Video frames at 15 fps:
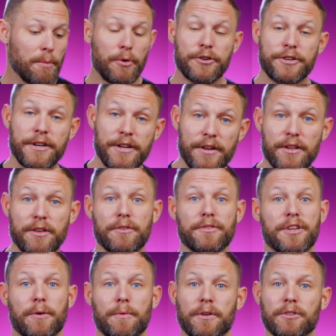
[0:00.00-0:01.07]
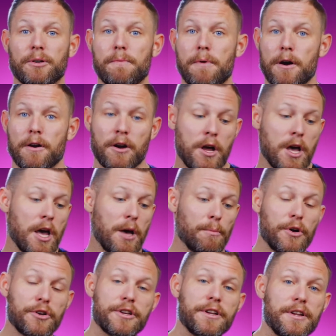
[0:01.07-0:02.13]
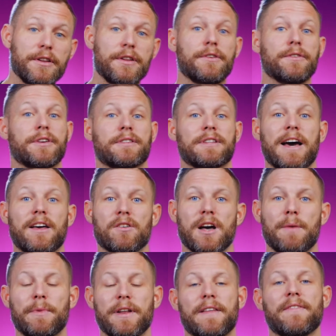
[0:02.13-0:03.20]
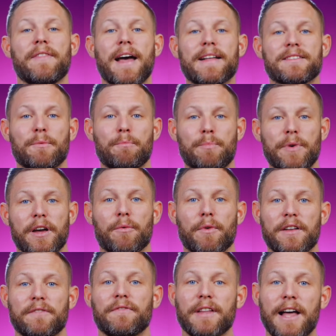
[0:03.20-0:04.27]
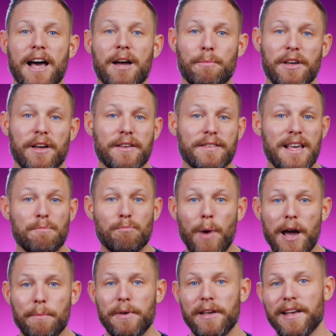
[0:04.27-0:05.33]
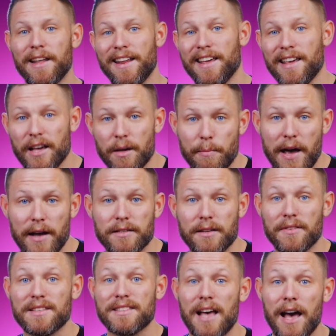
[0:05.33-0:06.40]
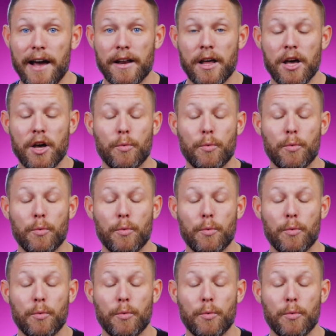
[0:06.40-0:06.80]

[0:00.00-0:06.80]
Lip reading: pushing you to use their realtor partner, pushing you to use their title company, that's a big red flag, because they might be getting kickbacks on the side,